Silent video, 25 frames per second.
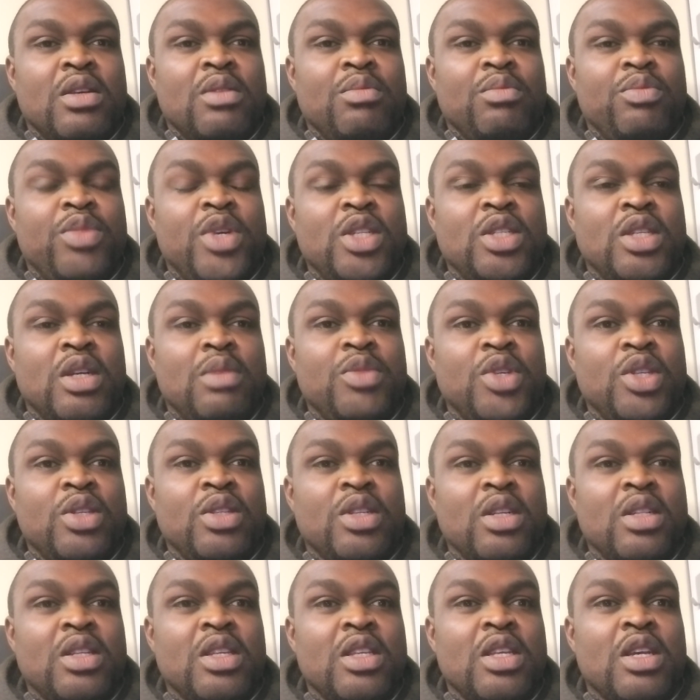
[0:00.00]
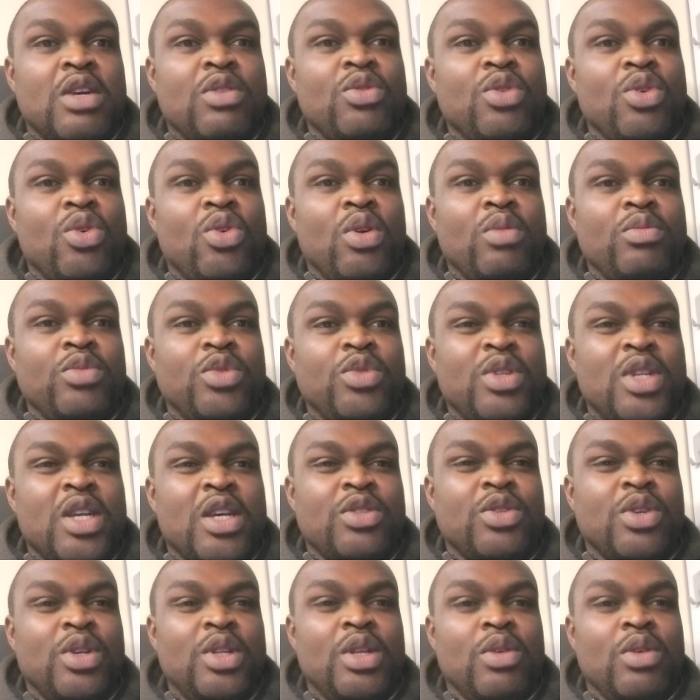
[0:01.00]
Benjamin Netanyahu, comes to their
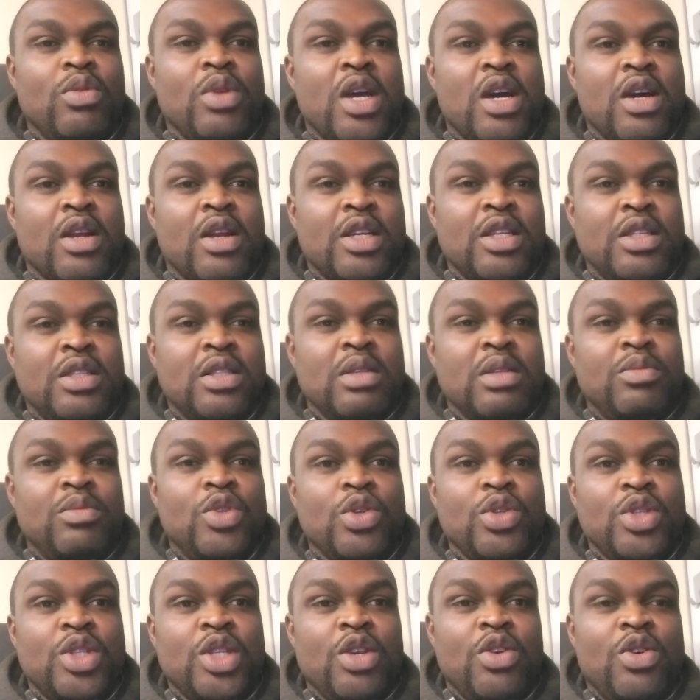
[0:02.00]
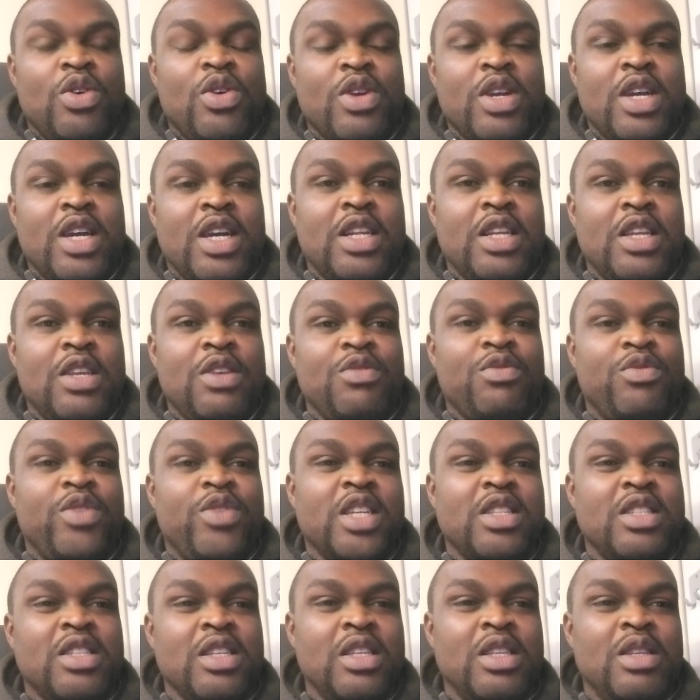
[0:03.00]
soil, they will arrest him. You see Hungary
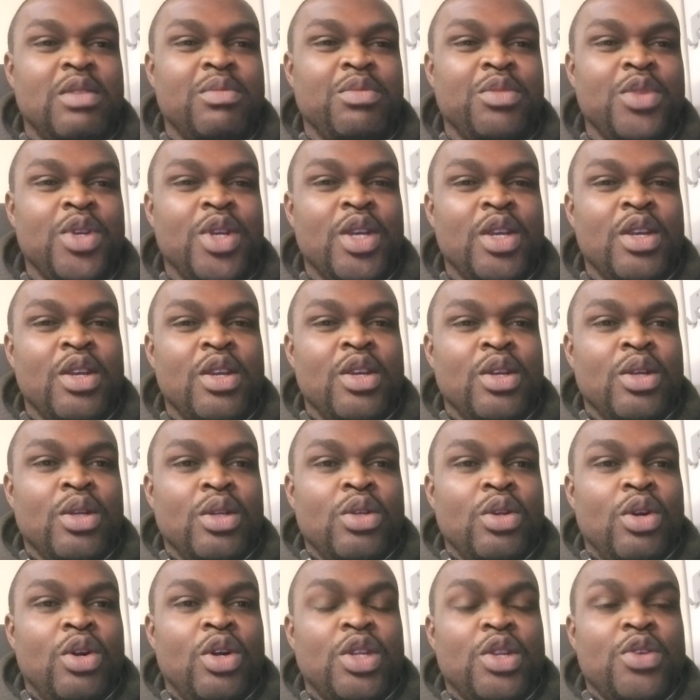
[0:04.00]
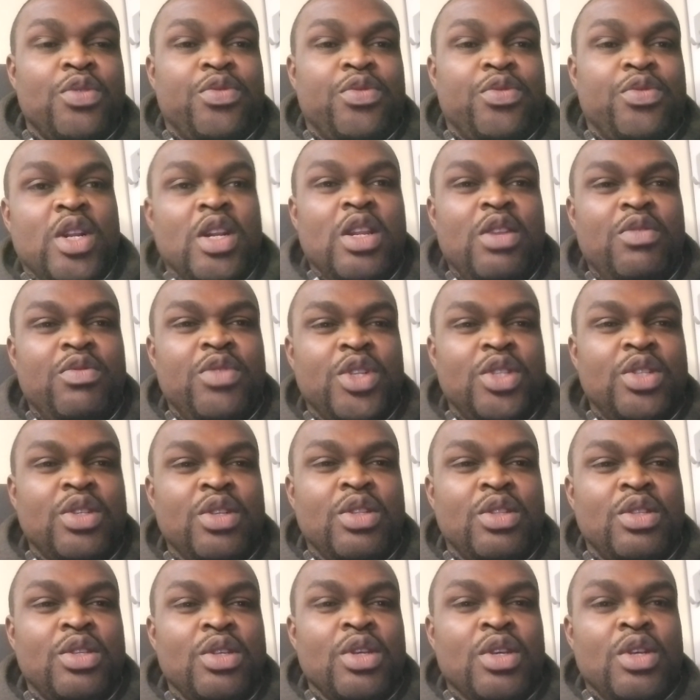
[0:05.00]
inviting him on a friendly
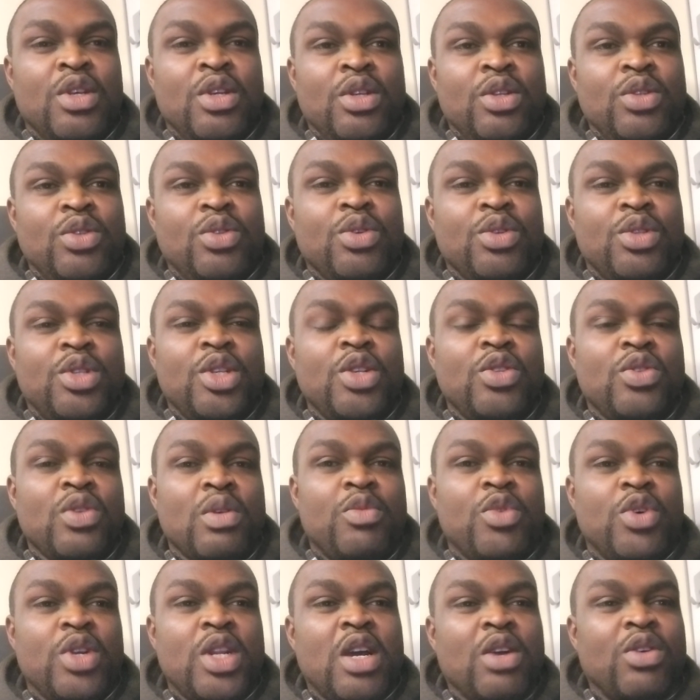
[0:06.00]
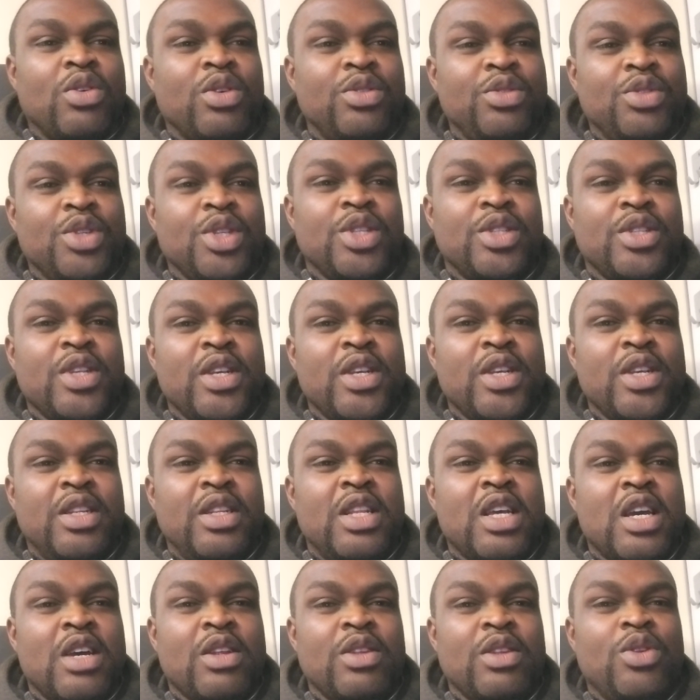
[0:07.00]
visit. You see some other countries saying
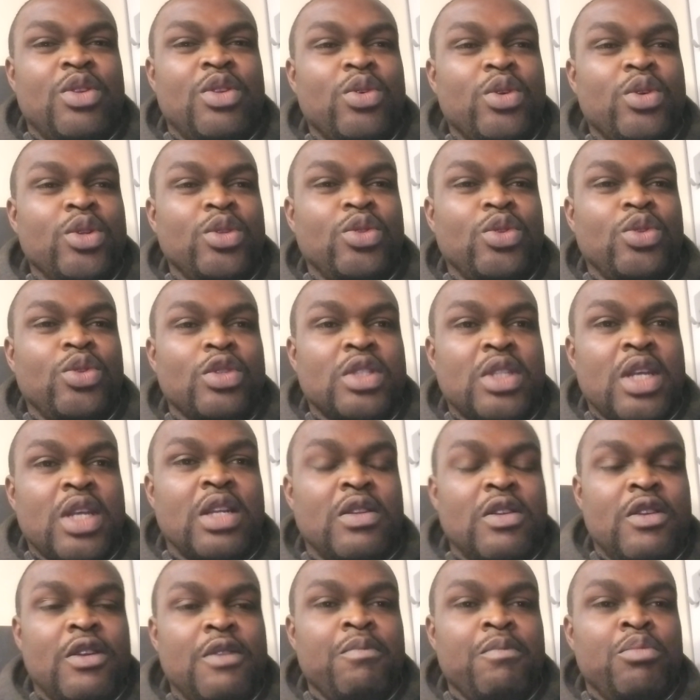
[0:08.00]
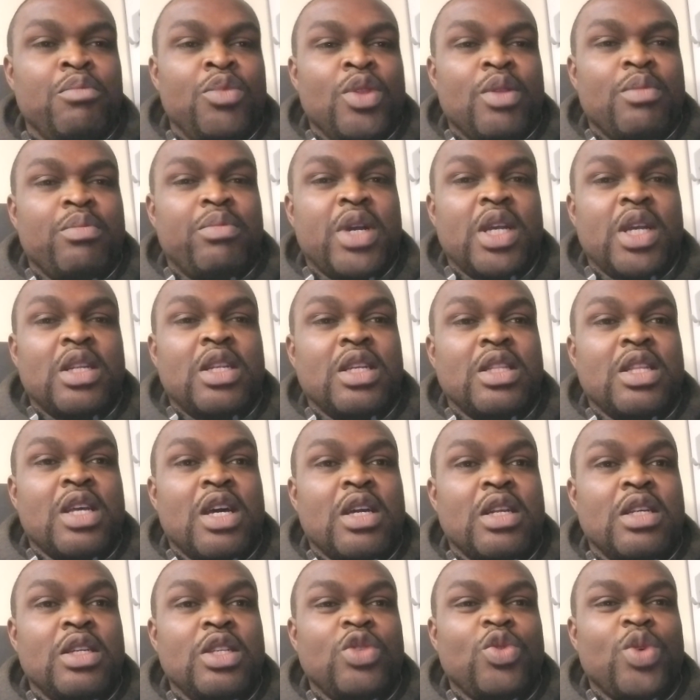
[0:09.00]
they are not going to stand by that
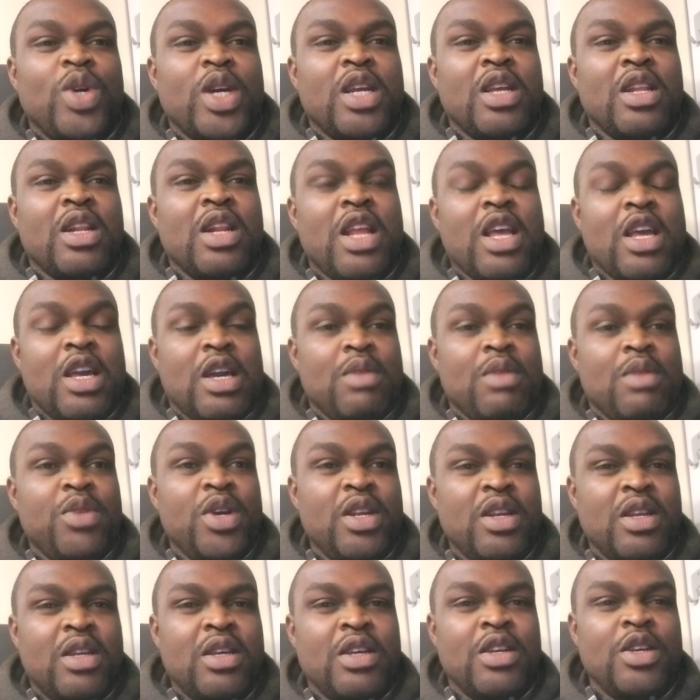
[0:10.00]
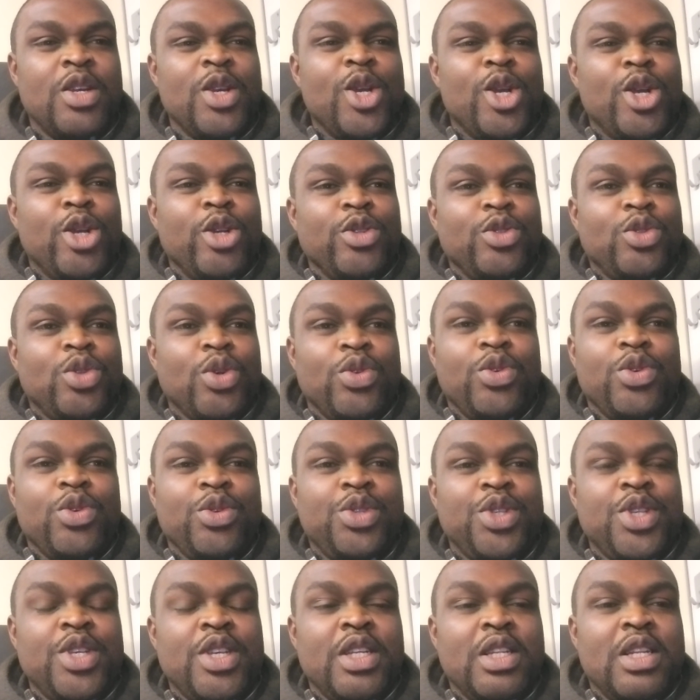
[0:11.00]
arrest warrant like America. So you
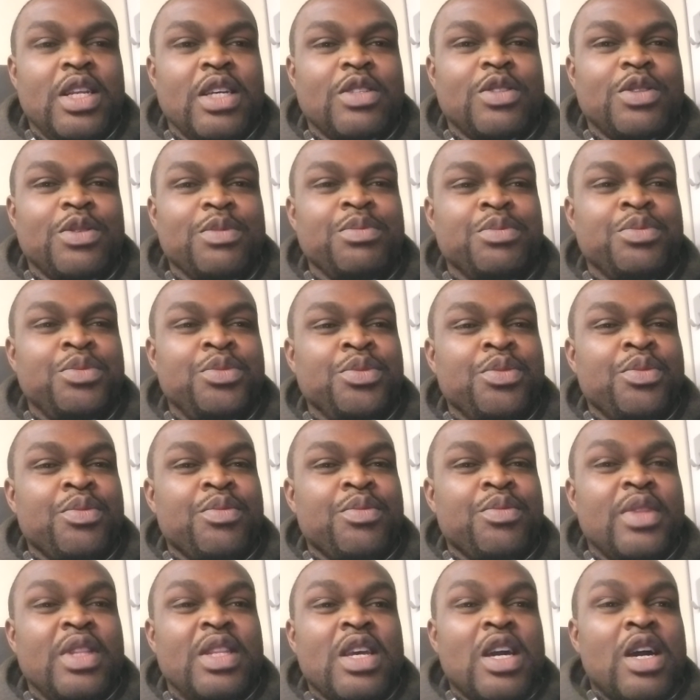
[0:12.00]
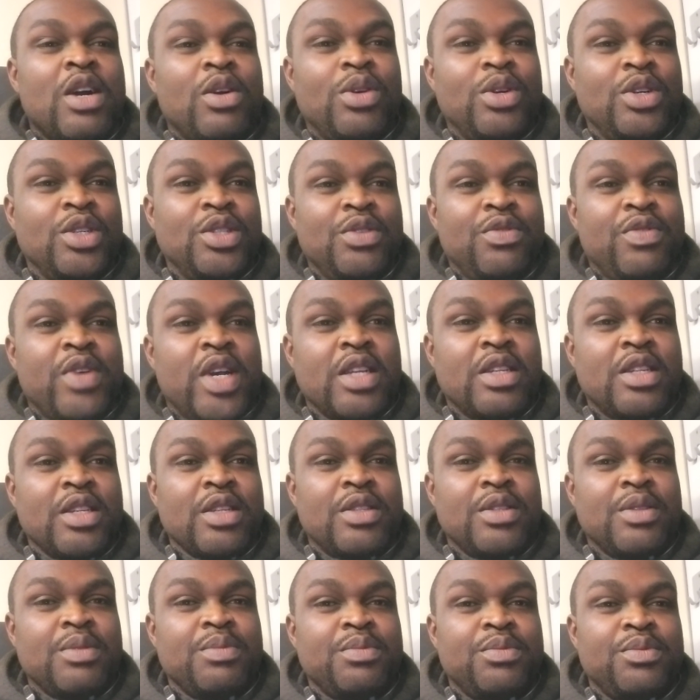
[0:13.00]
see that they are all
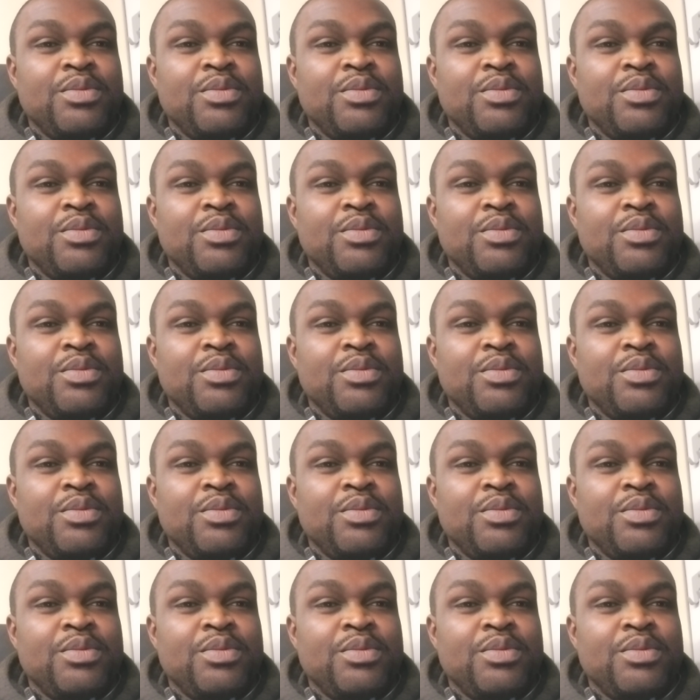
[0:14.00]
divided